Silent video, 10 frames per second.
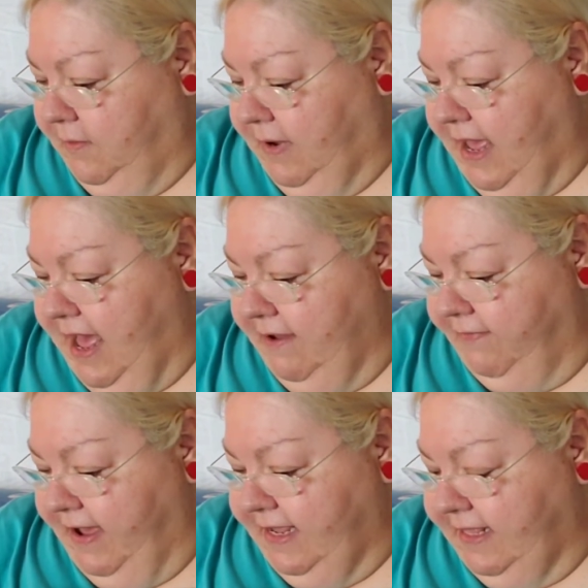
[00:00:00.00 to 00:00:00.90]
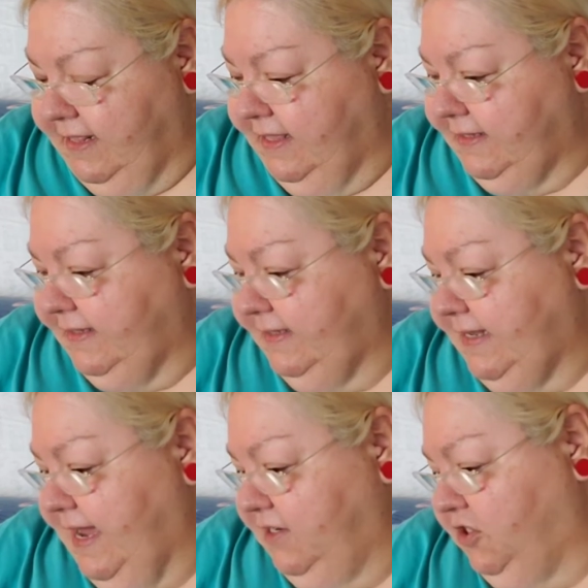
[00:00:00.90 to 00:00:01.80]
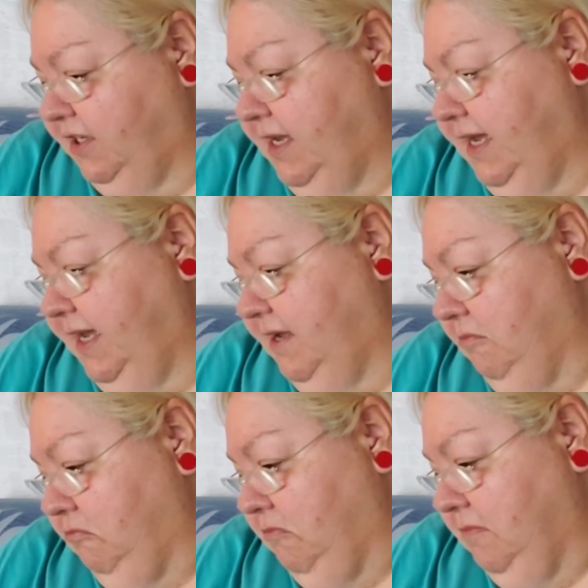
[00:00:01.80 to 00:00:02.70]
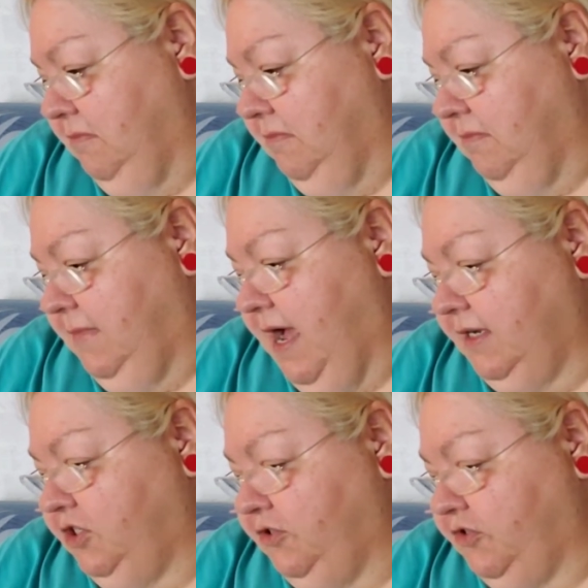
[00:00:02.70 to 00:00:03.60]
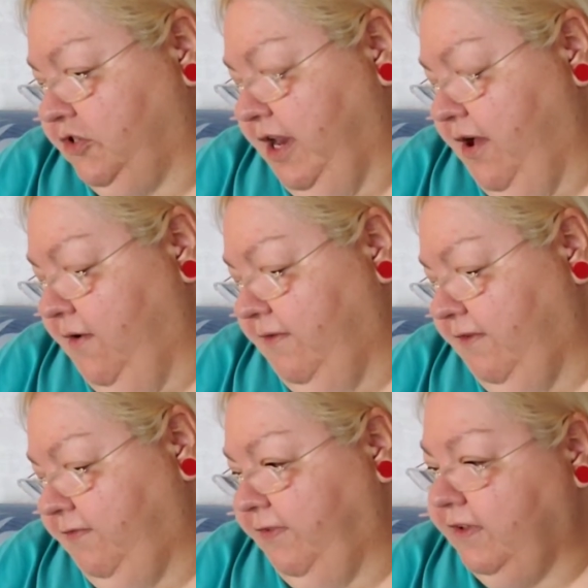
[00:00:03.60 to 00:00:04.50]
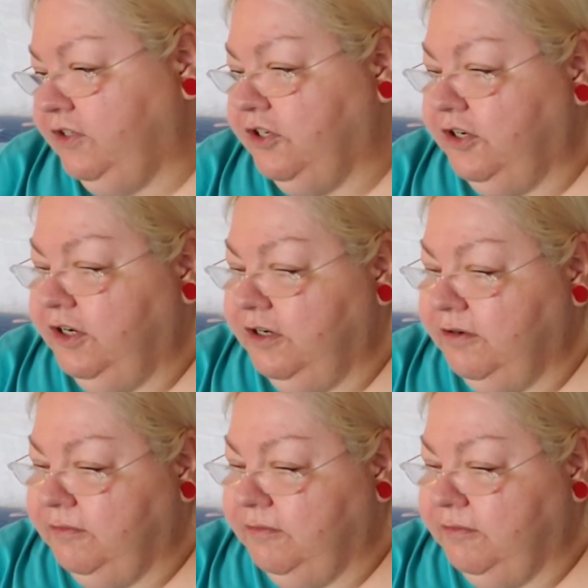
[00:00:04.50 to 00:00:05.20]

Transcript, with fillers: Well, I find that this is actually not too slow of a filter.